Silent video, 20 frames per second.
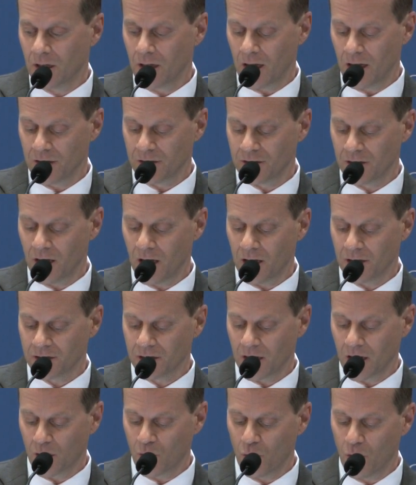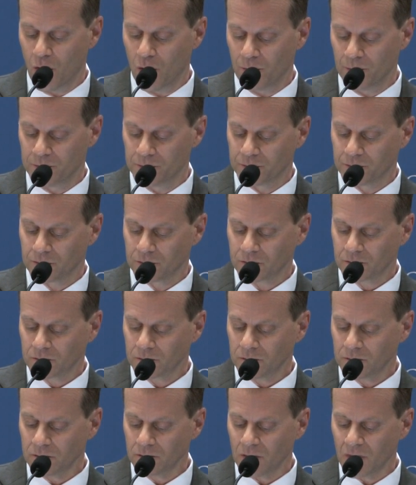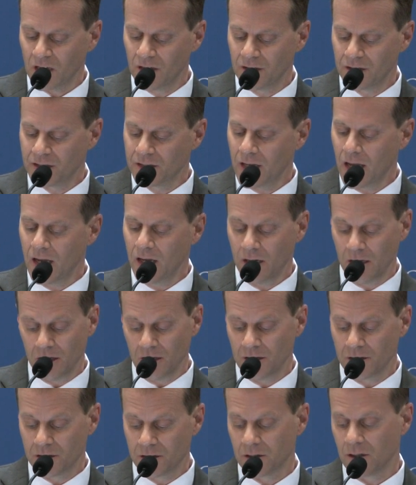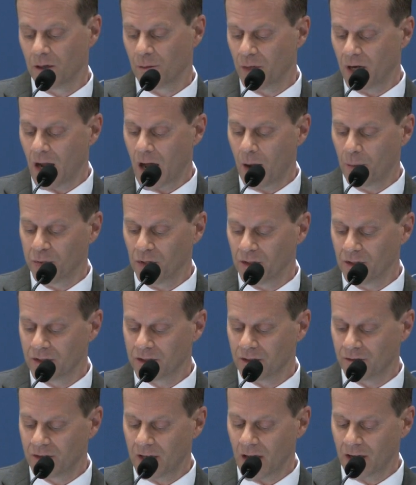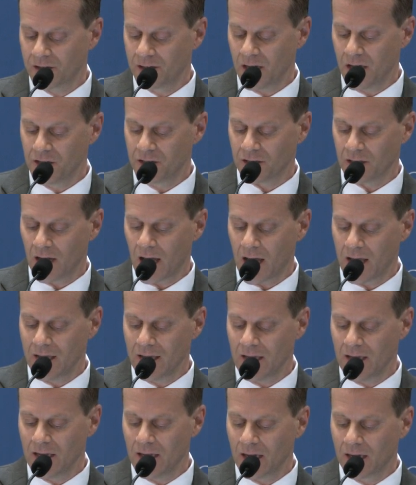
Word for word: as thus, and I quote, "The state is a monopolist of taxation, i.e.